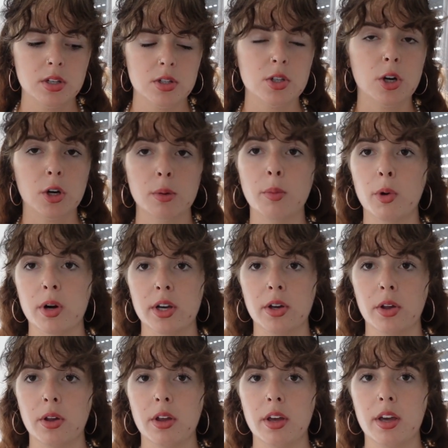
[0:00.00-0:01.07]

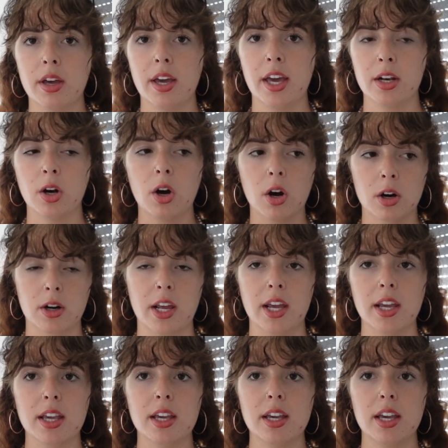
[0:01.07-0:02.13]
turmoil and
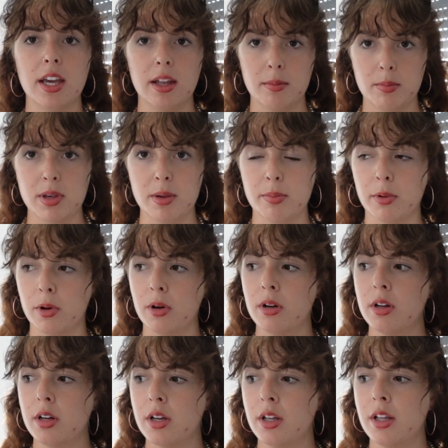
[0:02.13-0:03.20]
heartache in people
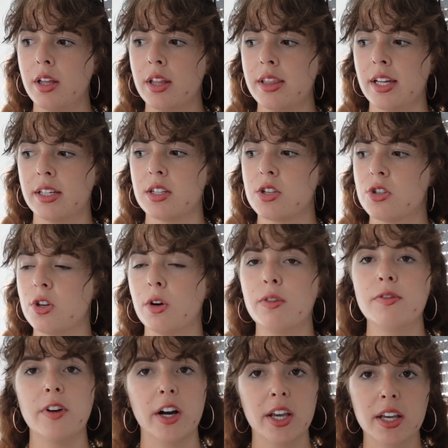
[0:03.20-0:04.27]
that is so
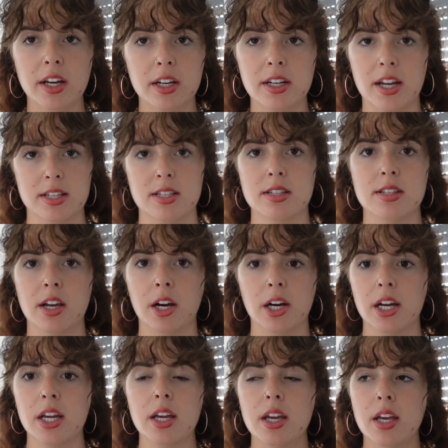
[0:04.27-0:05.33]
fucking unnecessary.